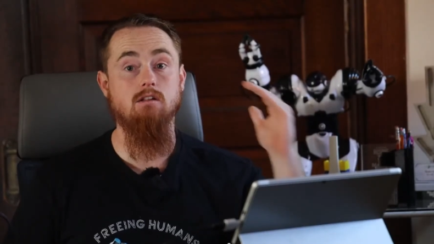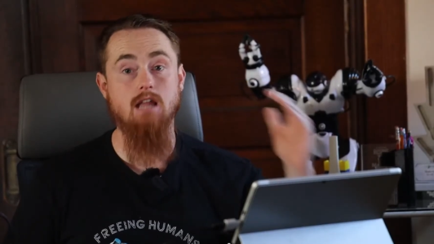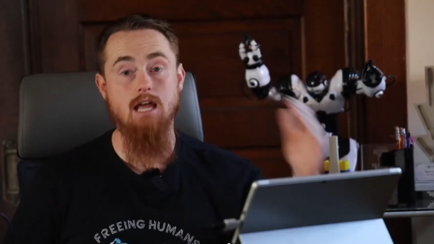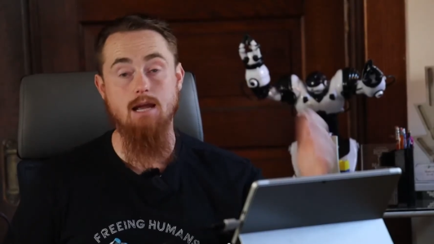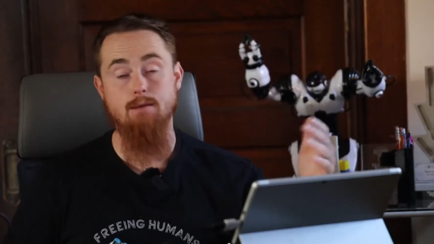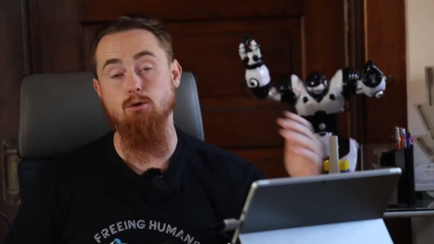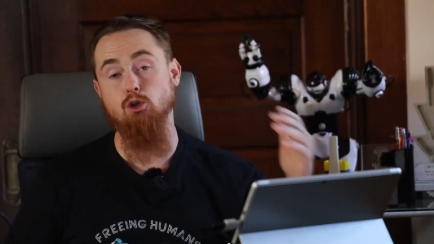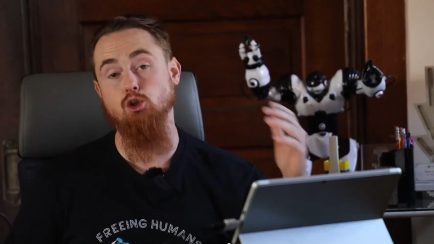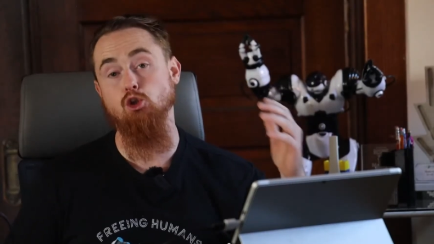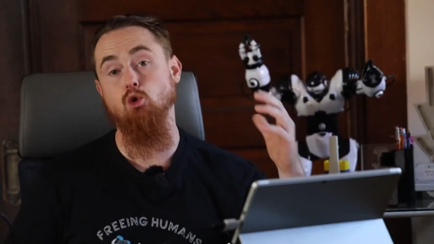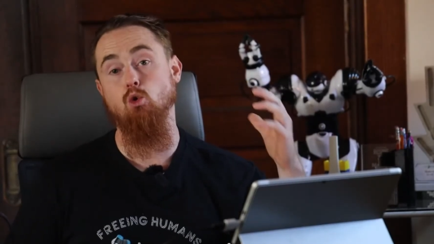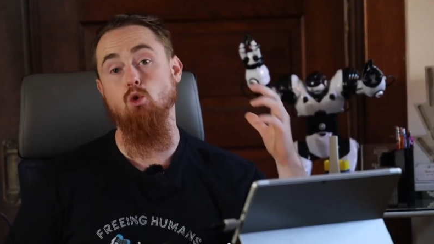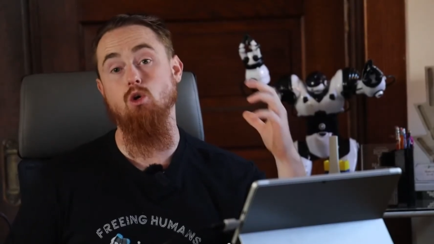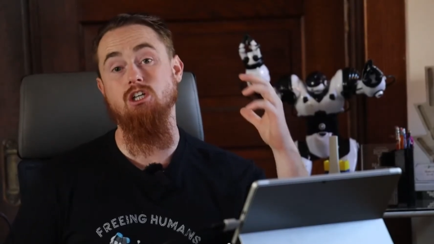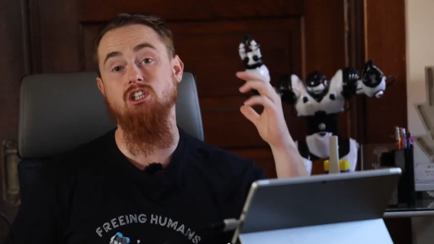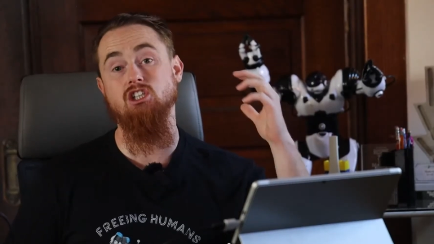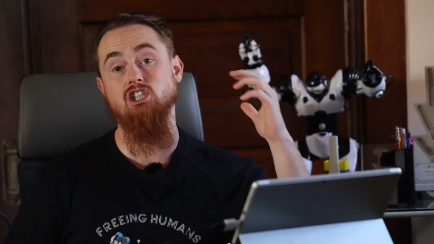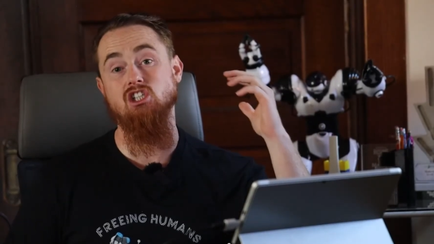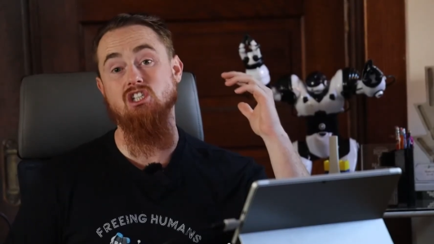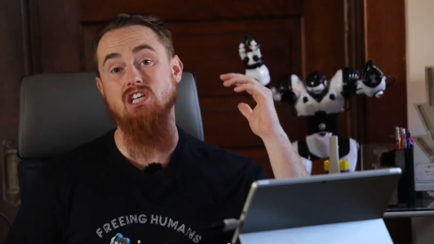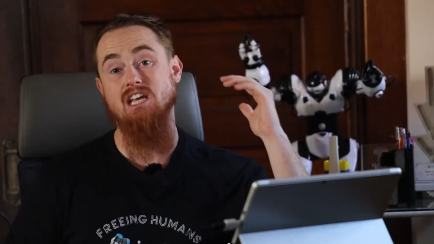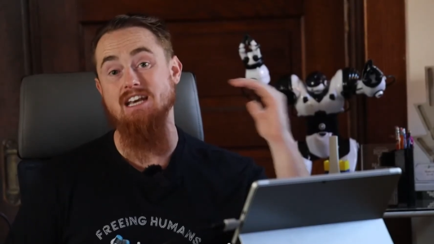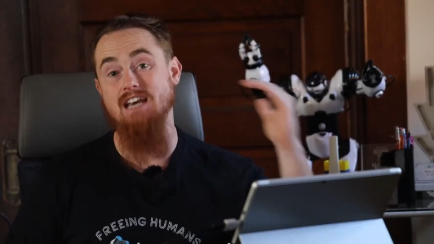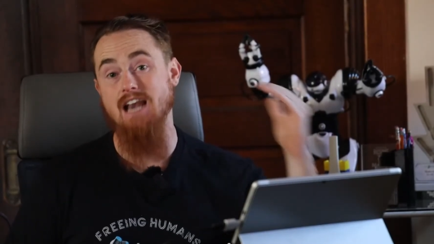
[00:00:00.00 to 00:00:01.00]
labor
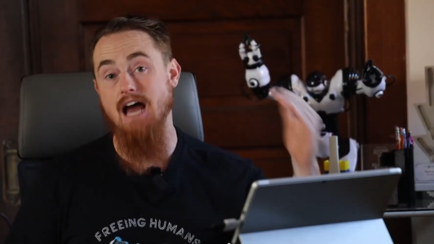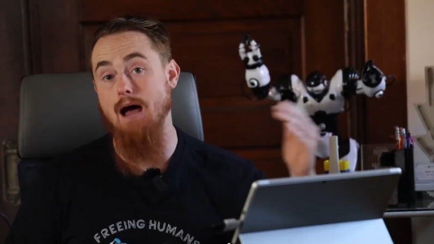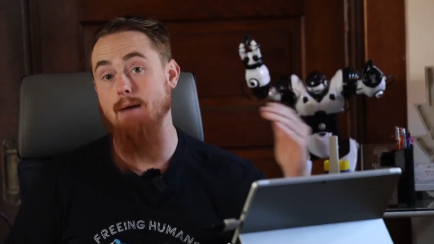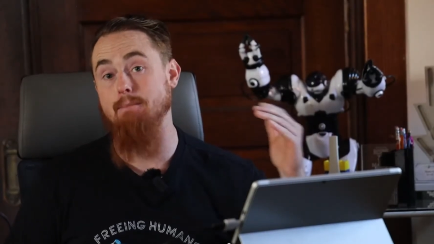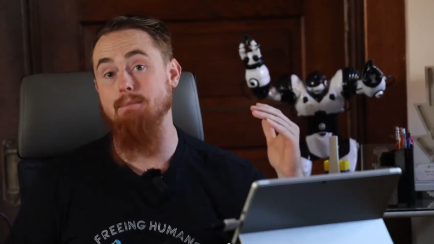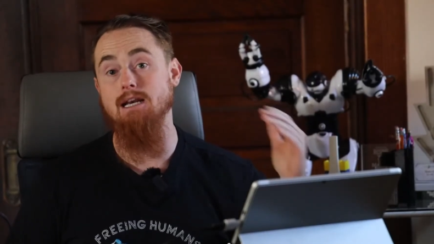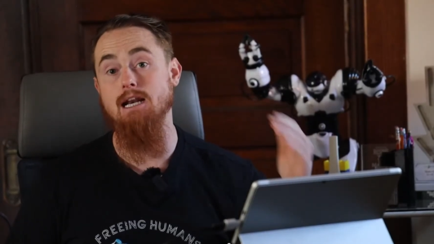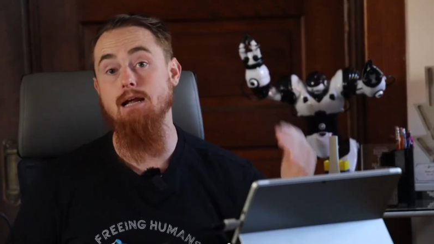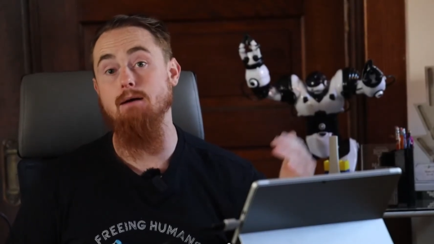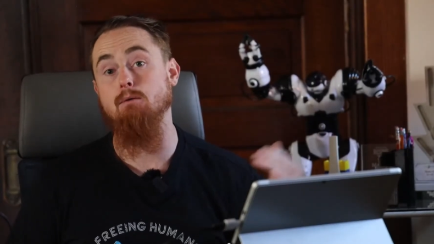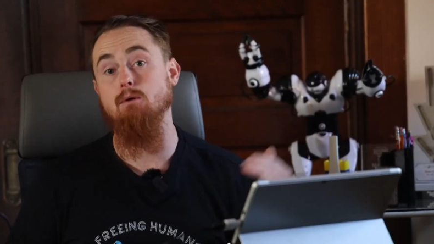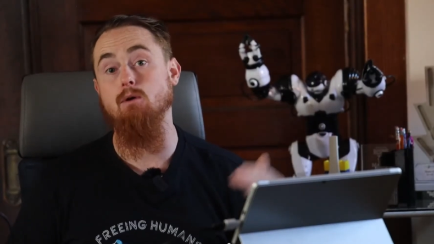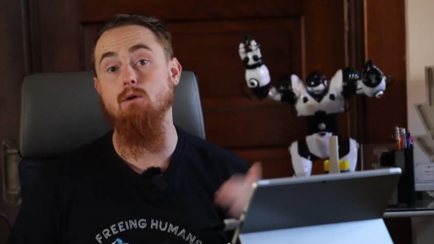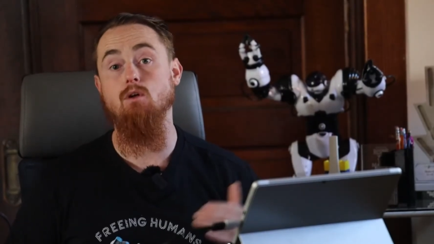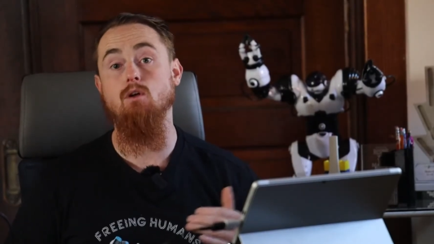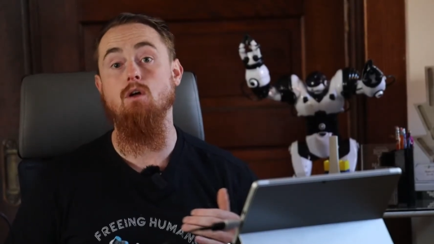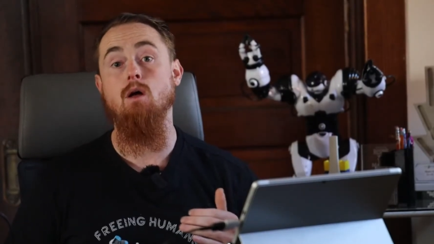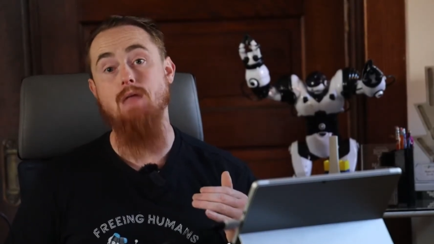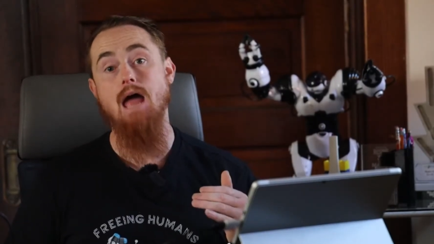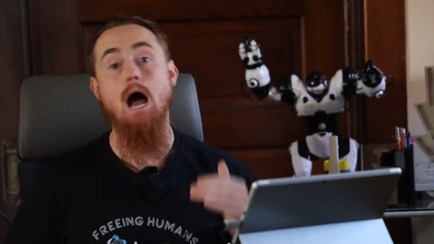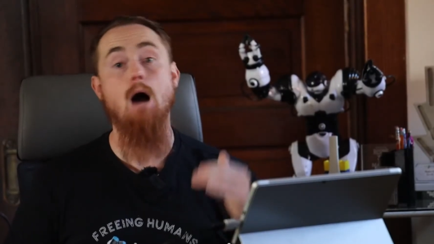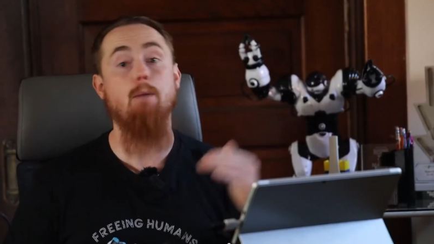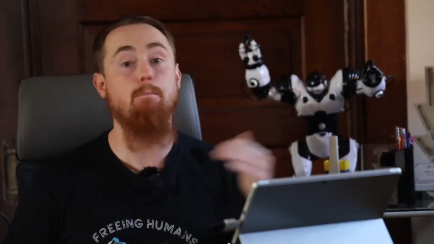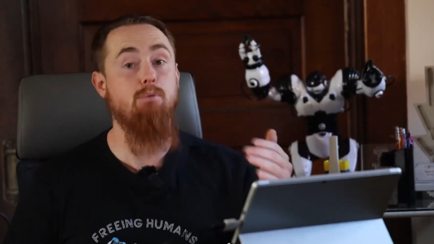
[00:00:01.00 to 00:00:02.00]
shortages and not being able to
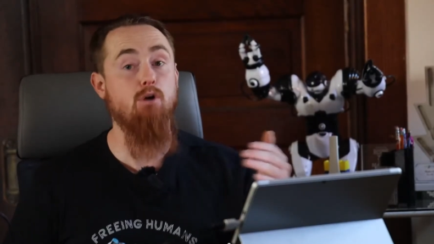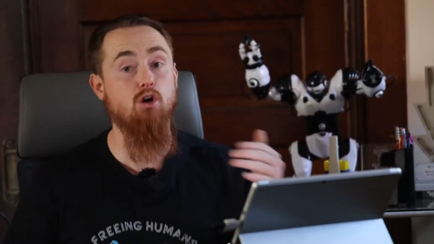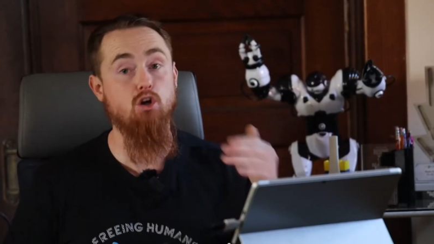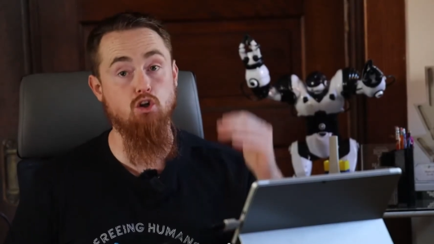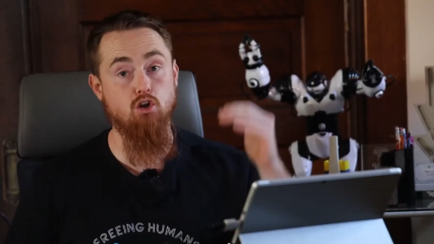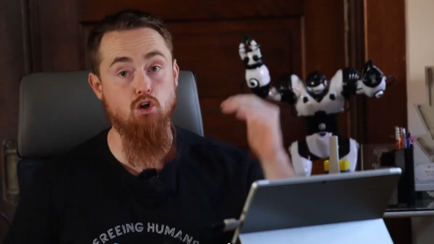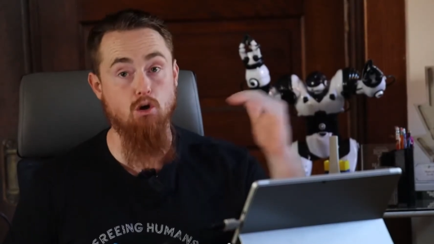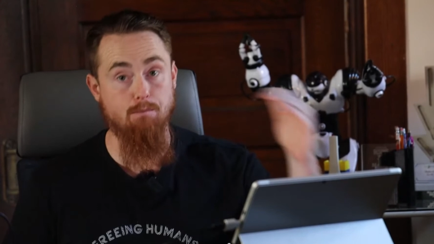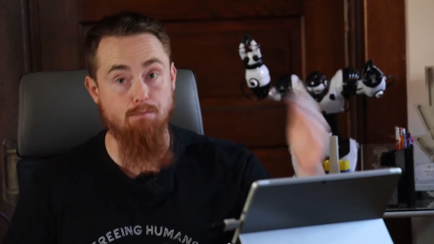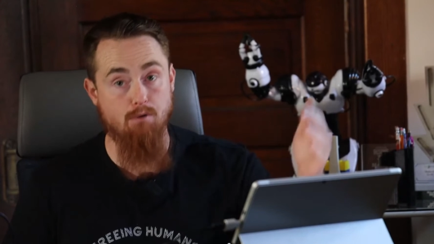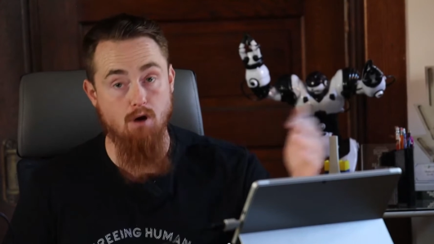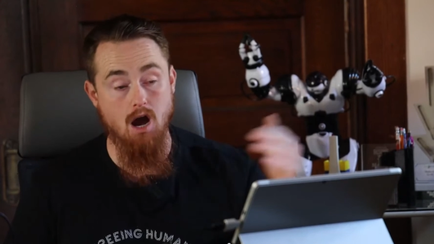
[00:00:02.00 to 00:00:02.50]
output your